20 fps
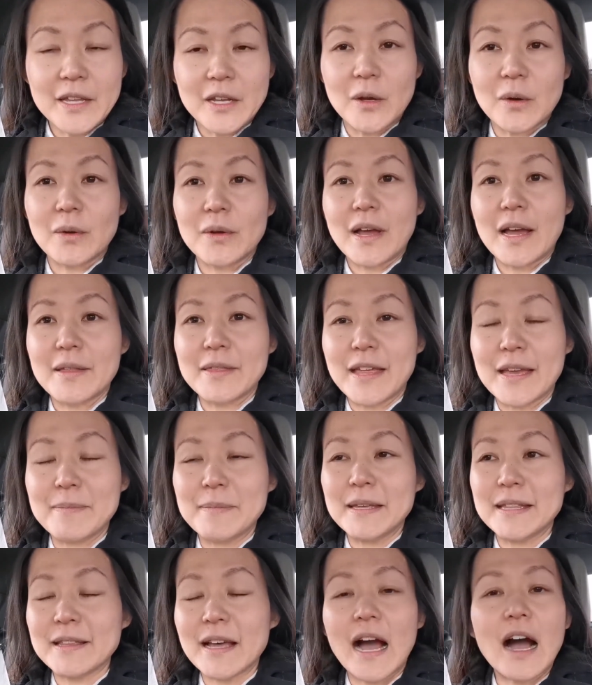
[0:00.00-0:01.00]
I
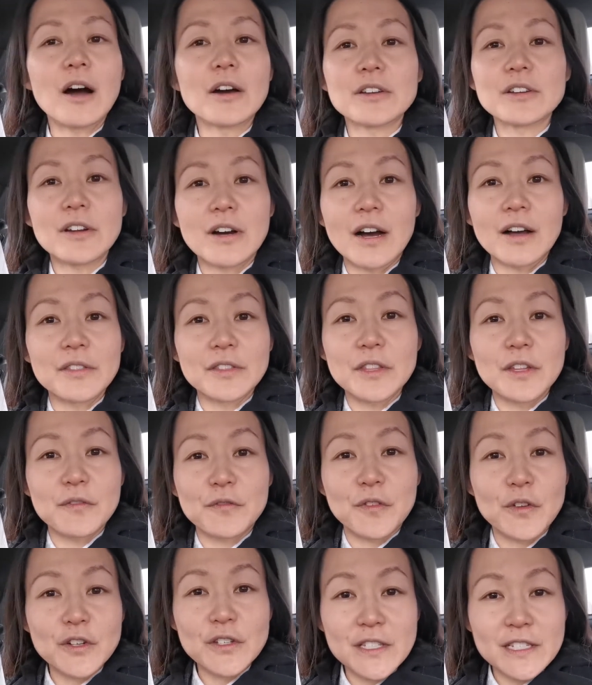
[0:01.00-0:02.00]
mean, on
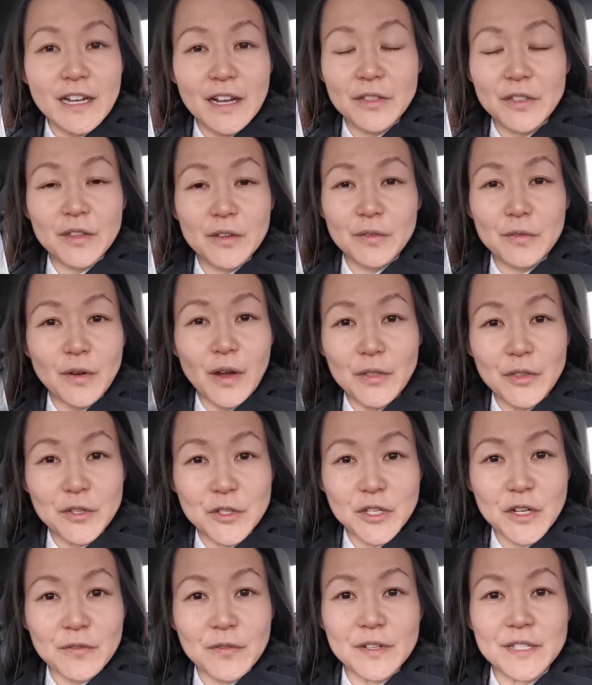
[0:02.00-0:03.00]
the
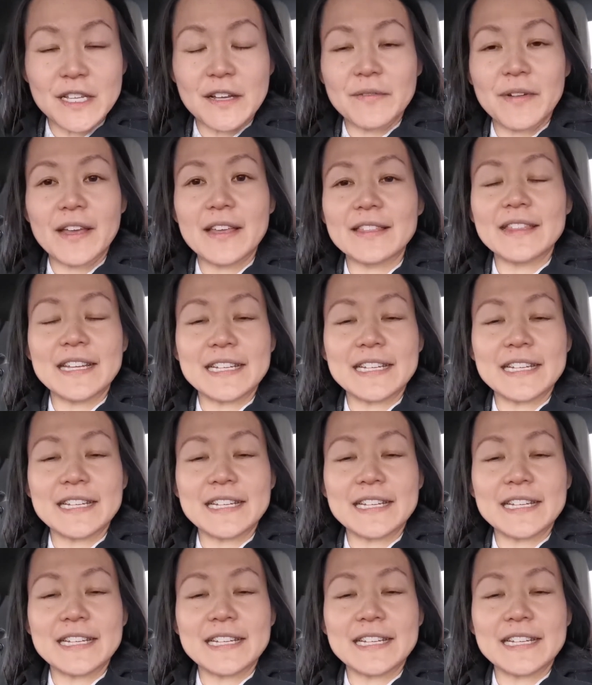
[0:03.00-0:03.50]
surface of it,